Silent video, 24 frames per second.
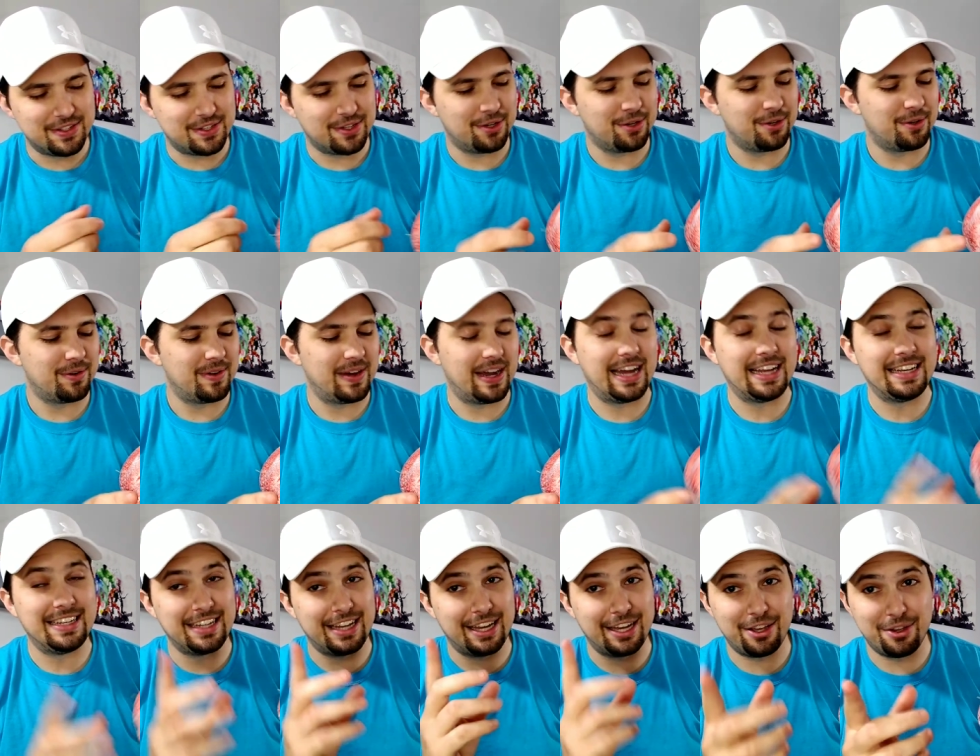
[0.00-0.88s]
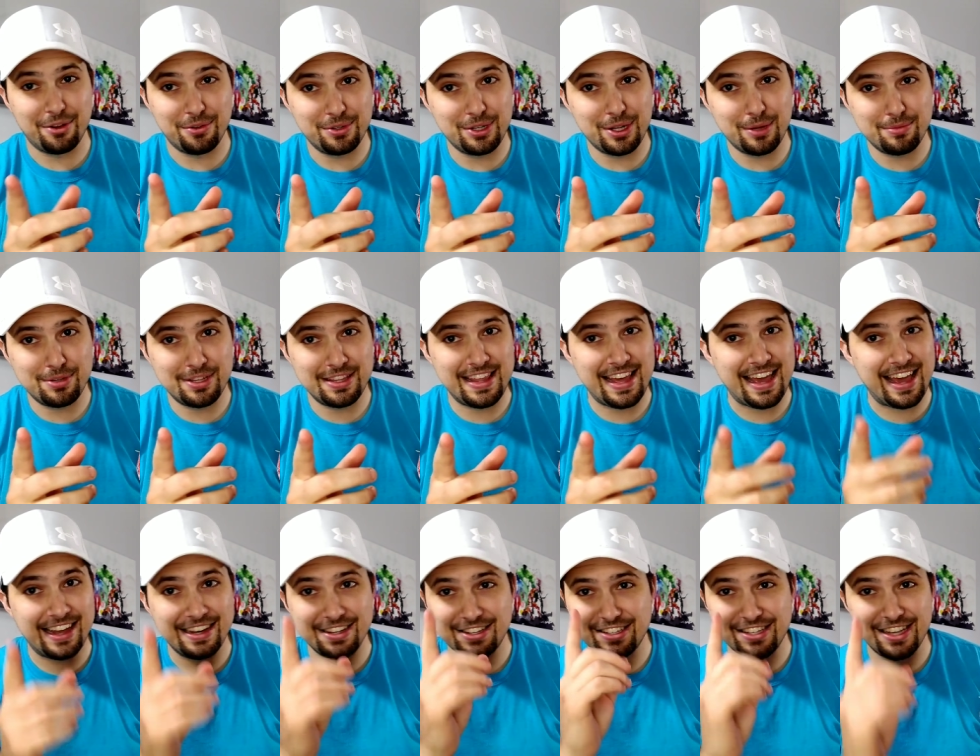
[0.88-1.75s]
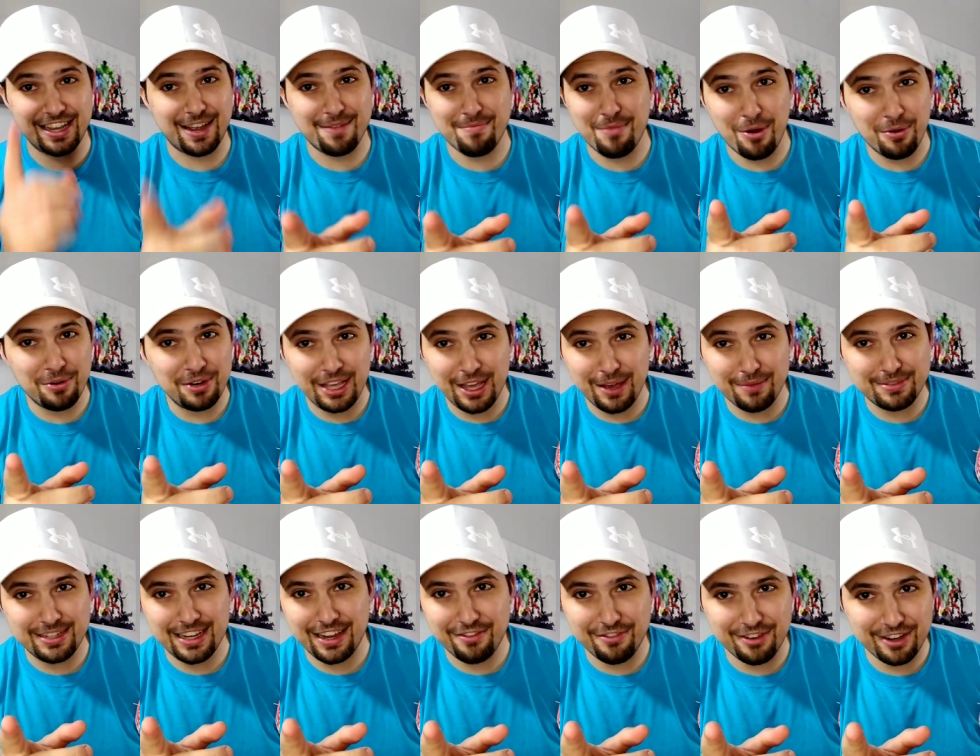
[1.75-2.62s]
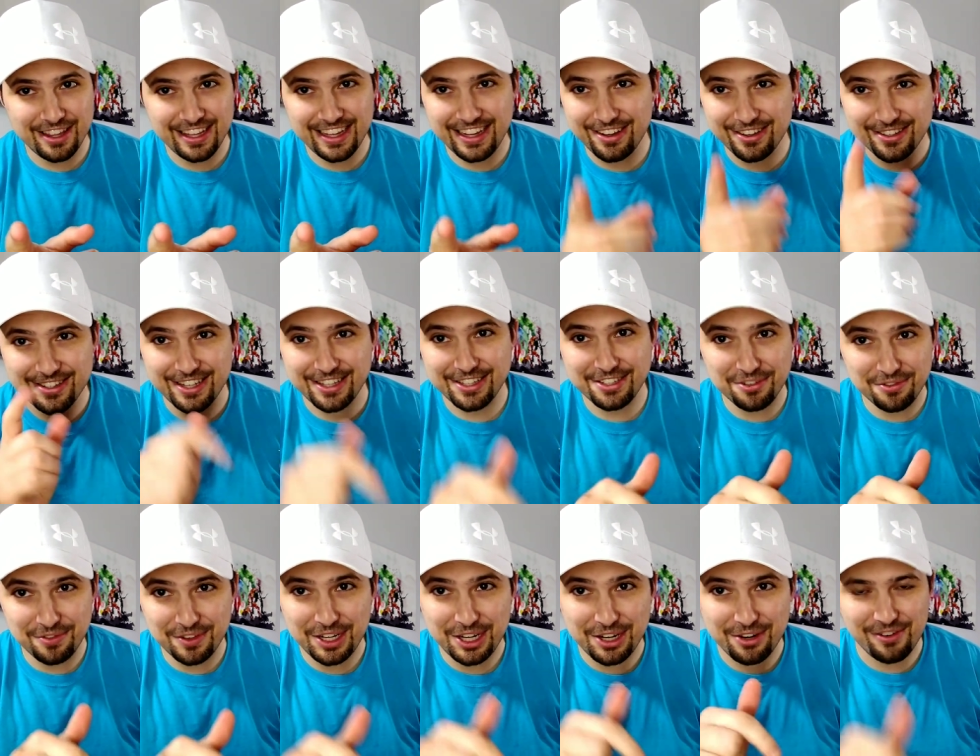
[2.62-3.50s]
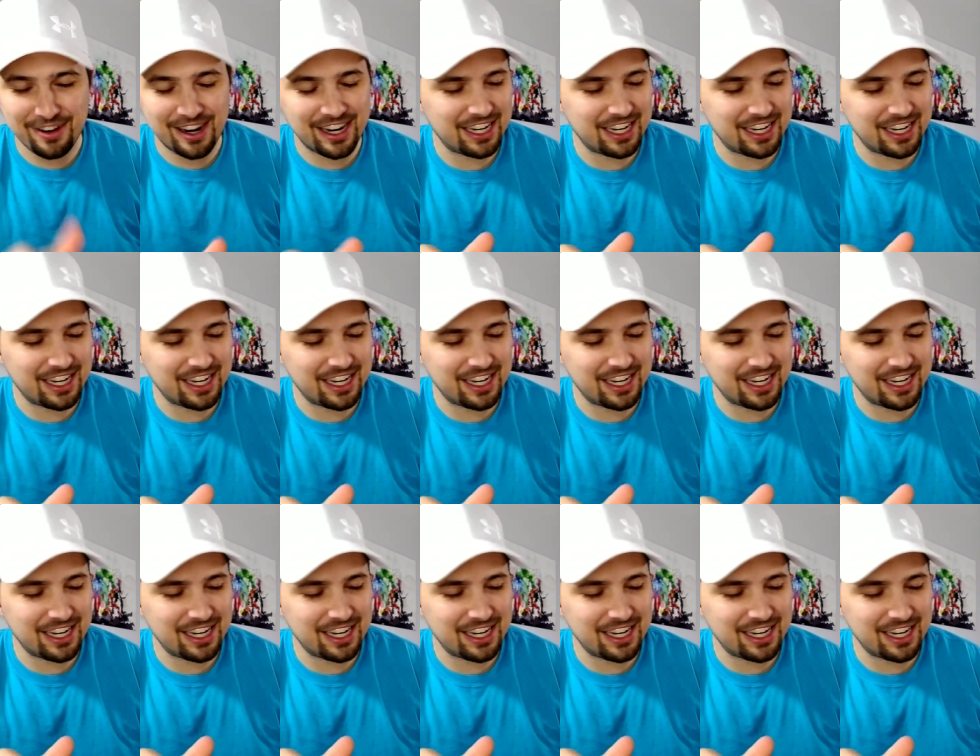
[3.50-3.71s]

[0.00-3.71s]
So I, I owned up to that, just like I'm owning up to everything else on this video